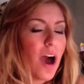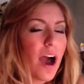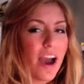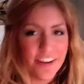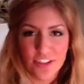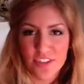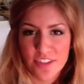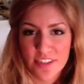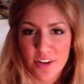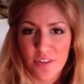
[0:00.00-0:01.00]
I just
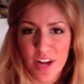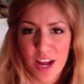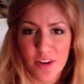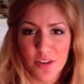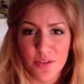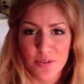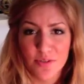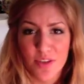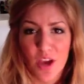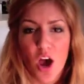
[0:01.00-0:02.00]
discovered how to use
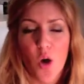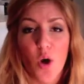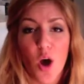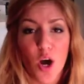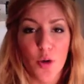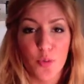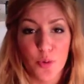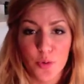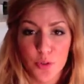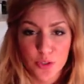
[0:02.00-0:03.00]
hot
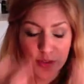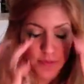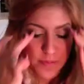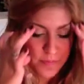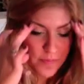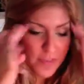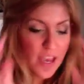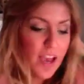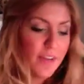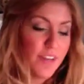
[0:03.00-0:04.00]
rollers.
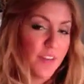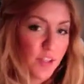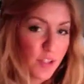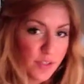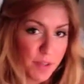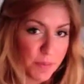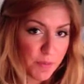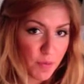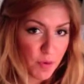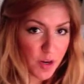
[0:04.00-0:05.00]
Never used them
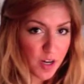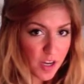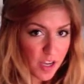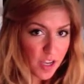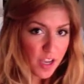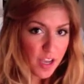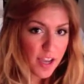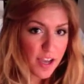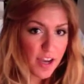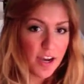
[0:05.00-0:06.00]
before.
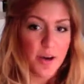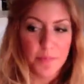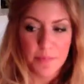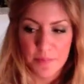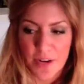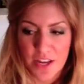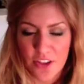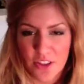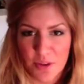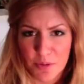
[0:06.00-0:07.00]
Um, I
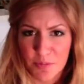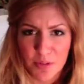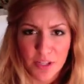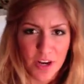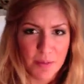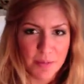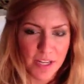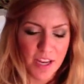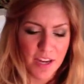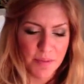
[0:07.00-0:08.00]
thought they were really
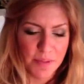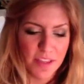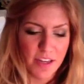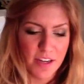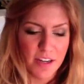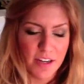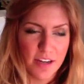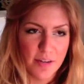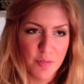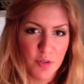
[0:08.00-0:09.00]
complicated, but then
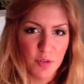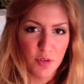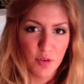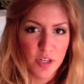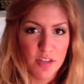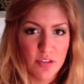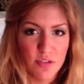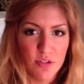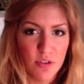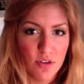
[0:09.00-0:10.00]
um, Notorious
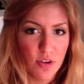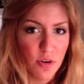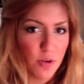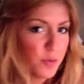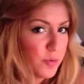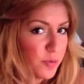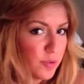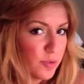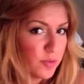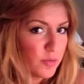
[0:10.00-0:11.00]
No,
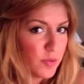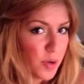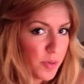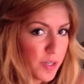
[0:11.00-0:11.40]
Noe,